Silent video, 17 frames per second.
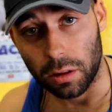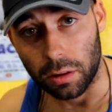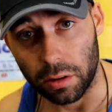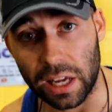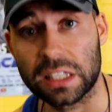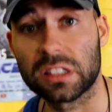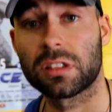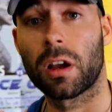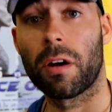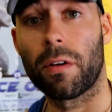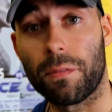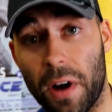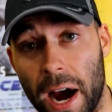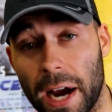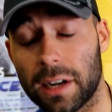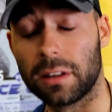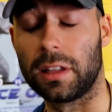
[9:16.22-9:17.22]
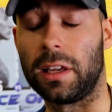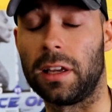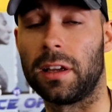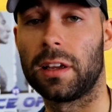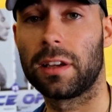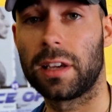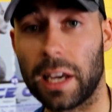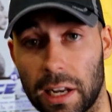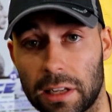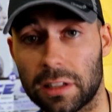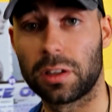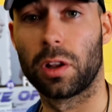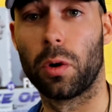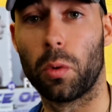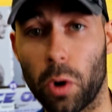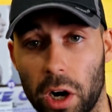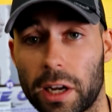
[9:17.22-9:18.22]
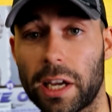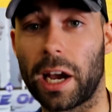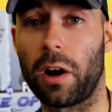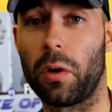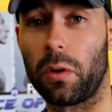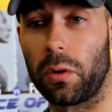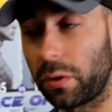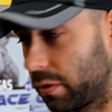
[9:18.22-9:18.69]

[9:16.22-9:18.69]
let's finally get into the workout.